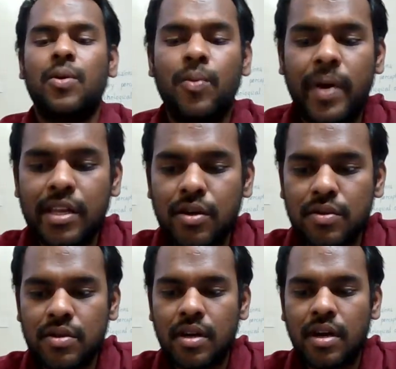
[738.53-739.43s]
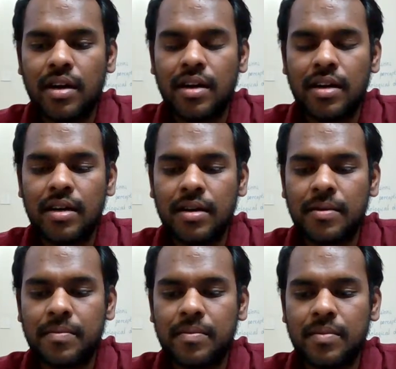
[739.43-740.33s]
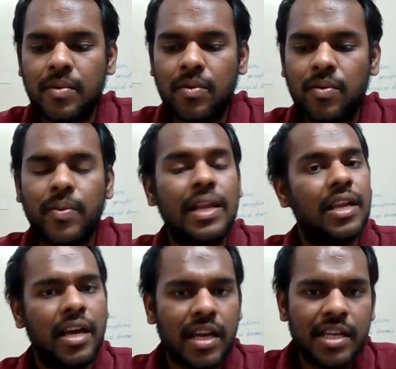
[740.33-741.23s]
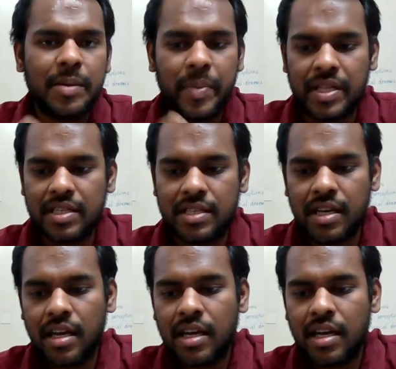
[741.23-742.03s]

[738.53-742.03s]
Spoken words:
When you, well, it depends.